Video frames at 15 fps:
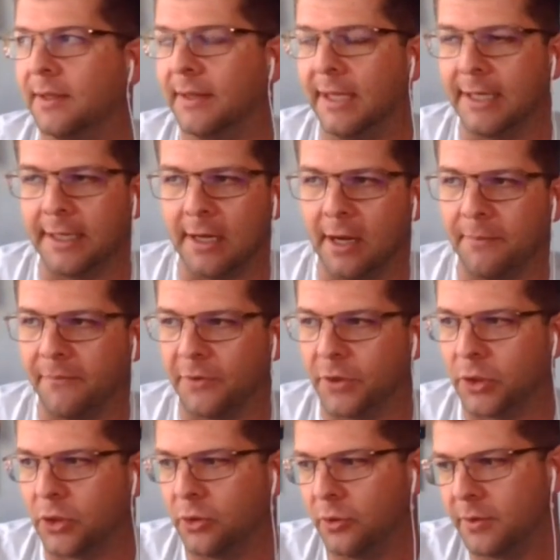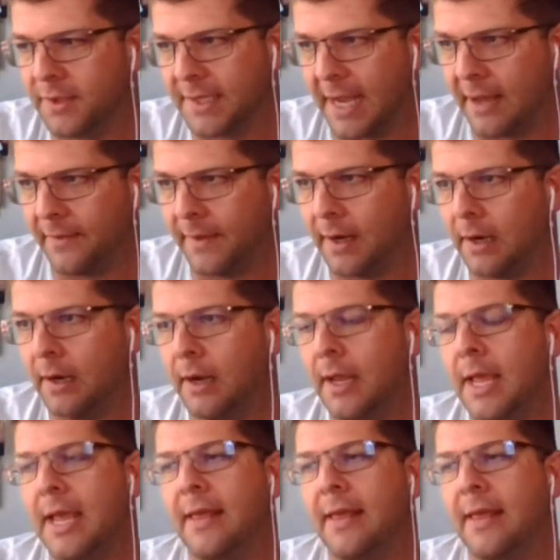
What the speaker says: lit it up for the Cougs down there.